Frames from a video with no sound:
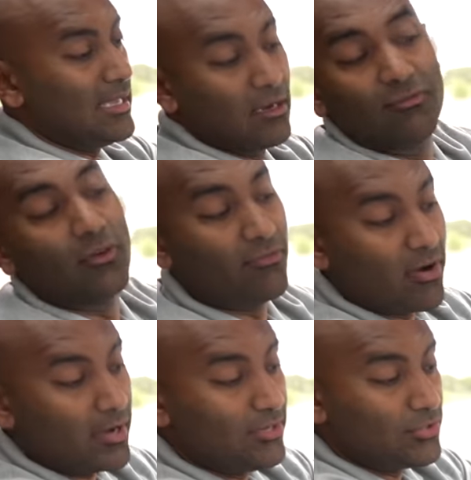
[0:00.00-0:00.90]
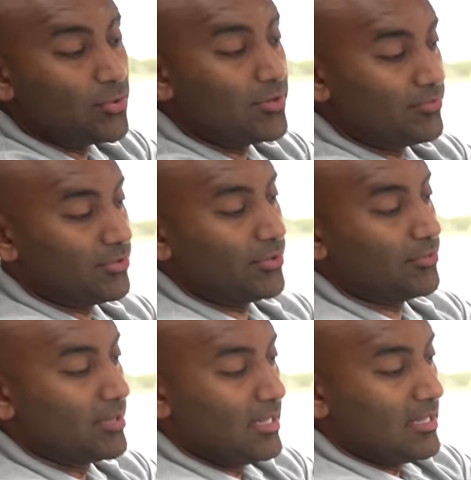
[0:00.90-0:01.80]
it'll feel very intuitive to
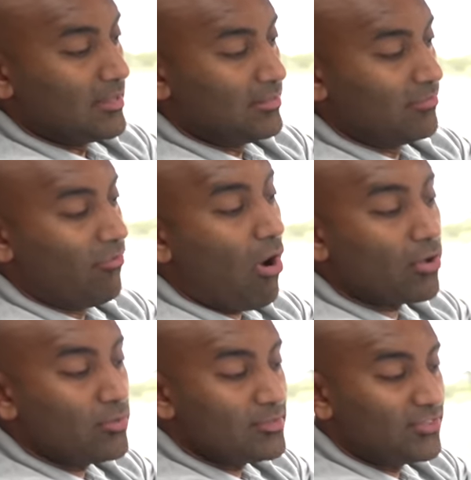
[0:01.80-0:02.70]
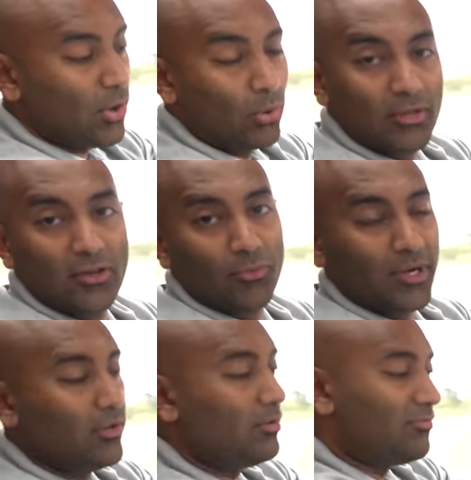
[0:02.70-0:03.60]
you. The volume is the only
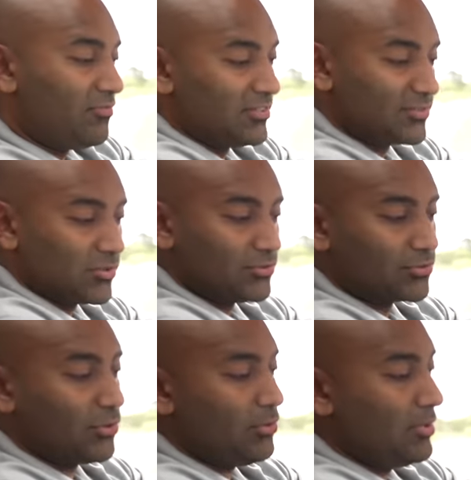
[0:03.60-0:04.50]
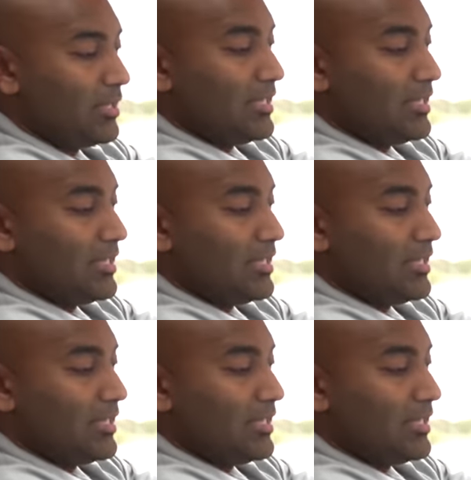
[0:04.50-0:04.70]
real physical control,